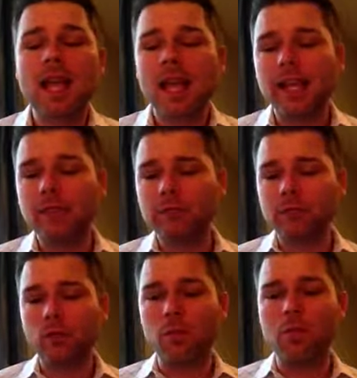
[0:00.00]

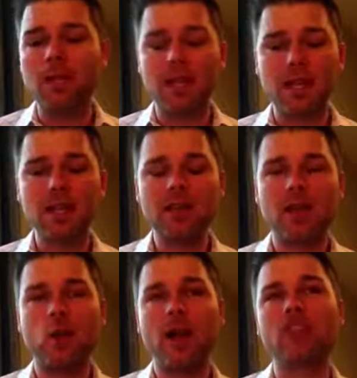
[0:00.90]
And for me,
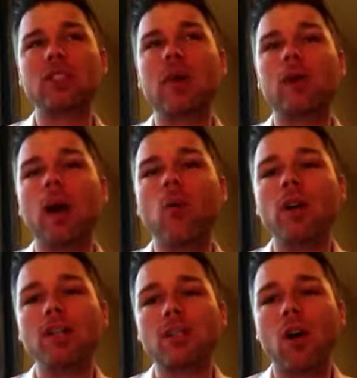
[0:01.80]
the question I would I want us to